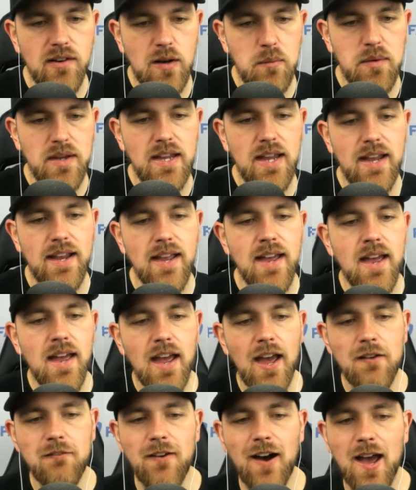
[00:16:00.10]
to being
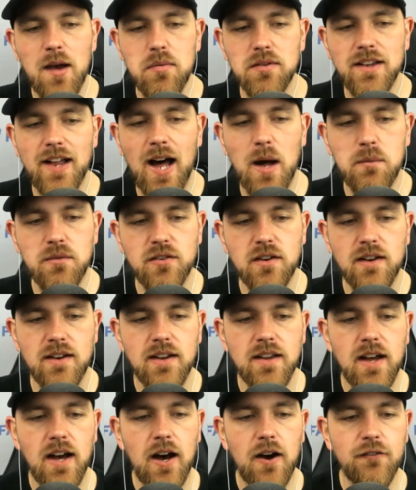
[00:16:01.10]
a viable
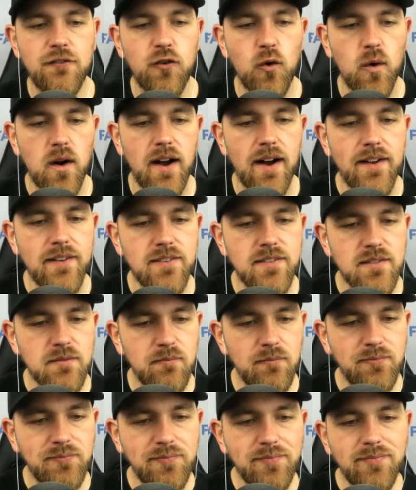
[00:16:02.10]
option uh, for us.
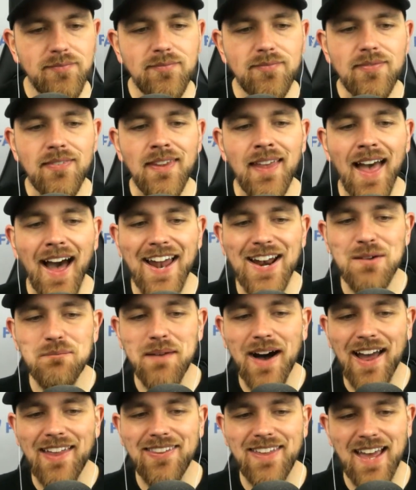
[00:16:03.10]
I don't
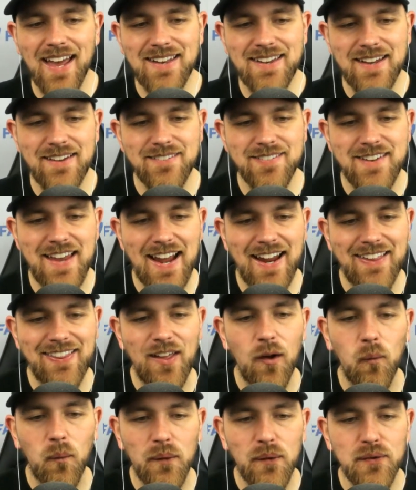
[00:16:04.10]
mind the idea of stacking
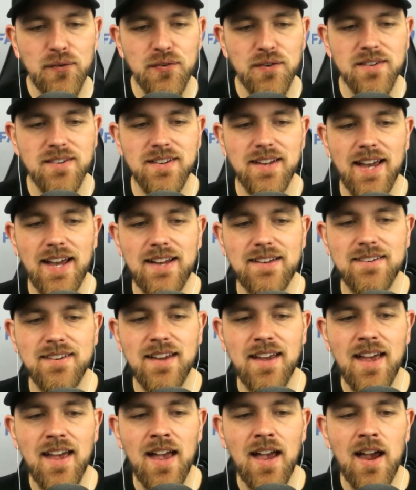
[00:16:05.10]
the Orioles for tonight.
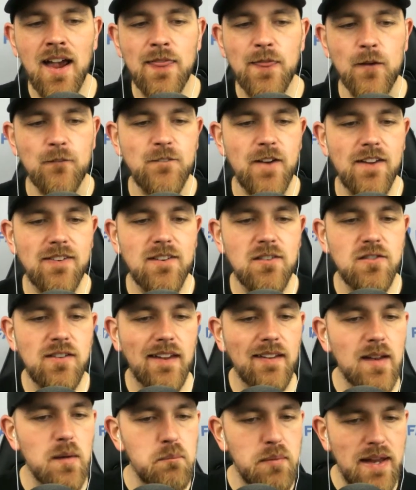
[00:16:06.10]
They're facing
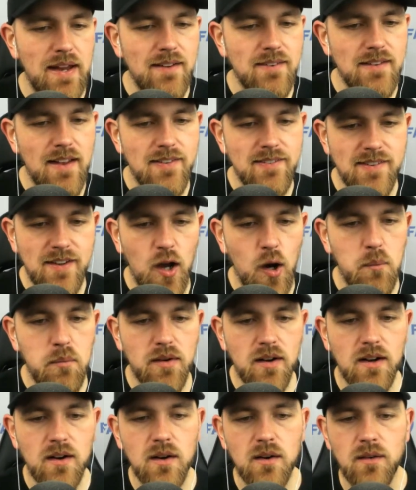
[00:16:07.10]
Jalen Beeks as the
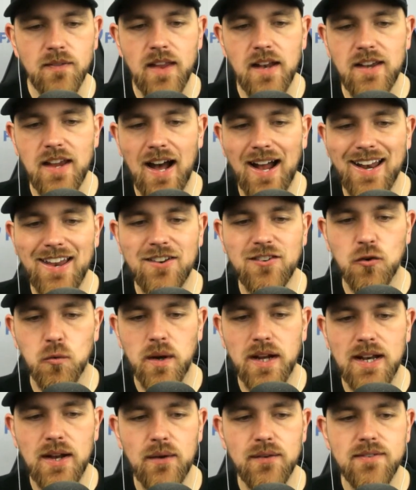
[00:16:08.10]
opener and then Yonny
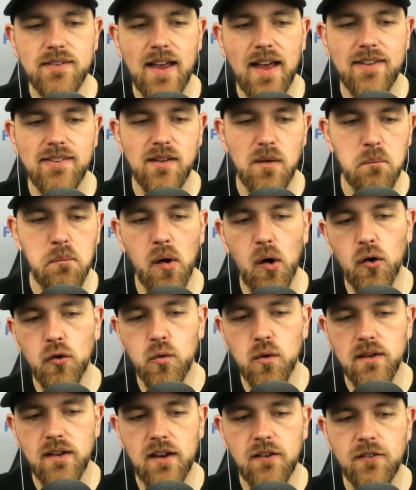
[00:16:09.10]
Chirinos as the bulk
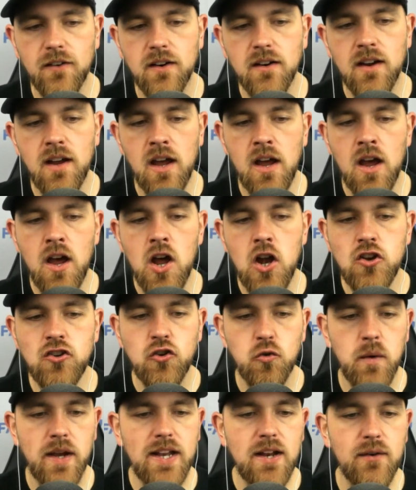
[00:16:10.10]
reliever.
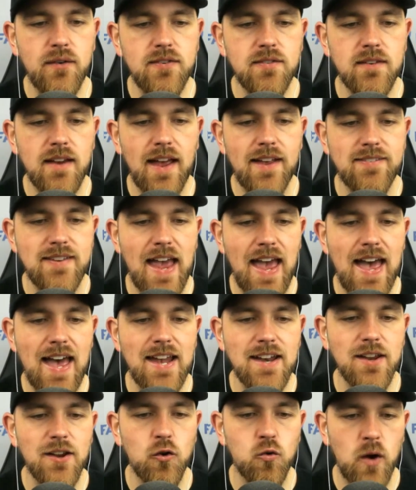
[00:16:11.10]
Chirinos has
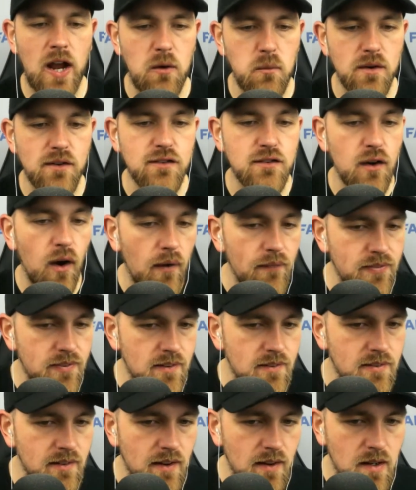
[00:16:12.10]
had great results
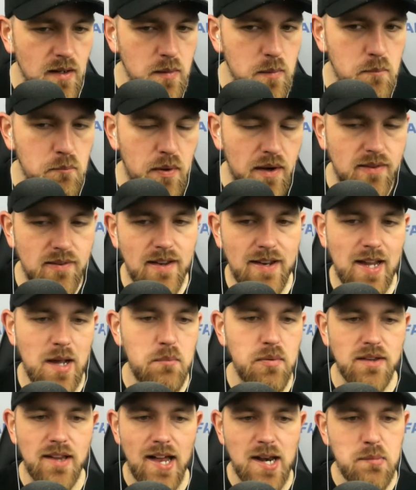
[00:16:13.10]
this year, but he's letting
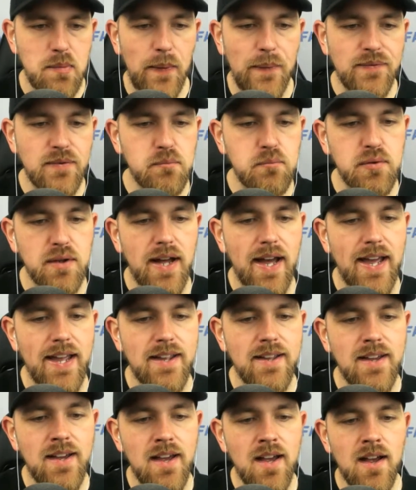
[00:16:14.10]
up a lot of balls in play.